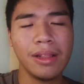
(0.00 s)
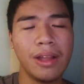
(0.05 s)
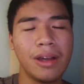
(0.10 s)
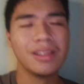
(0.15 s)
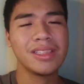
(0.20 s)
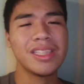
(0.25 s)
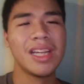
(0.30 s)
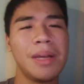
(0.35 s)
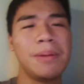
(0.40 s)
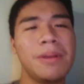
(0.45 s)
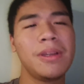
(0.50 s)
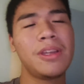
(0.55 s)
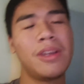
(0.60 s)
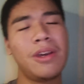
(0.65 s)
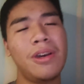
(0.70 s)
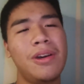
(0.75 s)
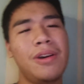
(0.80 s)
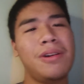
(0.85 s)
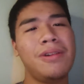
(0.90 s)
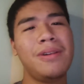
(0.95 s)
long time
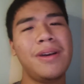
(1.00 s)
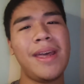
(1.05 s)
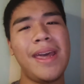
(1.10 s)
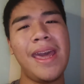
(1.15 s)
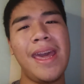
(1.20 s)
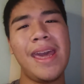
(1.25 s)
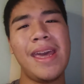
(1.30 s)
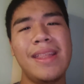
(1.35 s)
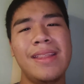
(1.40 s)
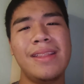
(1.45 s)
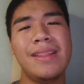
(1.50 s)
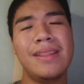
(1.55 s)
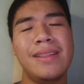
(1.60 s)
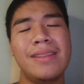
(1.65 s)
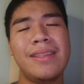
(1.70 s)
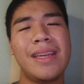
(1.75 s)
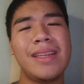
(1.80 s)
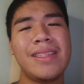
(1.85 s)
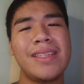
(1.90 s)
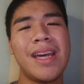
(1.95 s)
ago.
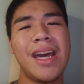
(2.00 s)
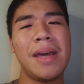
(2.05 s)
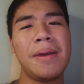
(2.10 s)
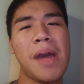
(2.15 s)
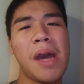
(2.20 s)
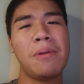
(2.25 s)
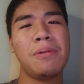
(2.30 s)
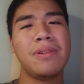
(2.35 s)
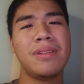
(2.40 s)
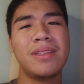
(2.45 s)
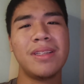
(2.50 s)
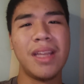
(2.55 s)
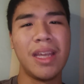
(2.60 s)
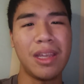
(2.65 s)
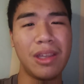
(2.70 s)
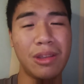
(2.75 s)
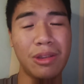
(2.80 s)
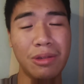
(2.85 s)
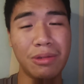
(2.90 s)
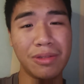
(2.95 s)
And that time I was
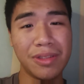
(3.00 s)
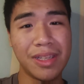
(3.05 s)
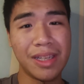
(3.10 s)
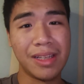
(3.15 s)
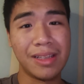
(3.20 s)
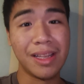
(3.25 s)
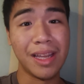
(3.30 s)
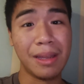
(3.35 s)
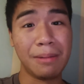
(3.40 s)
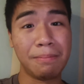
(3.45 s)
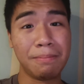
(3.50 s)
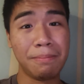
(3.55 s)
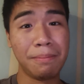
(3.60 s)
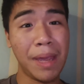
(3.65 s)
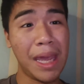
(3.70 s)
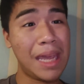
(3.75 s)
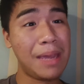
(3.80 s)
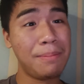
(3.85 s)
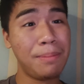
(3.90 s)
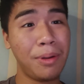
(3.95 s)
like using like
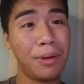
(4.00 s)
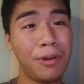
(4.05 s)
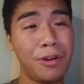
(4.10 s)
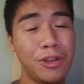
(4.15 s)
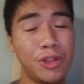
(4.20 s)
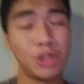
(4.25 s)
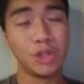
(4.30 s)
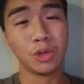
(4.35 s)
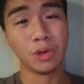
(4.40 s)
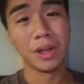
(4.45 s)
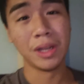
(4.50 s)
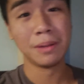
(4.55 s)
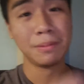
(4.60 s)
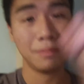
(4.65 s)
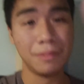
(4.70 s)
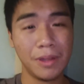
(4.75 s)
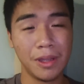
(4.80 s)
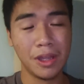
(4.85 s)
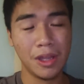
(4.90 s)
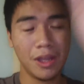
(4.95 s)
paper
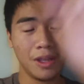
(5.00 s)
drawing,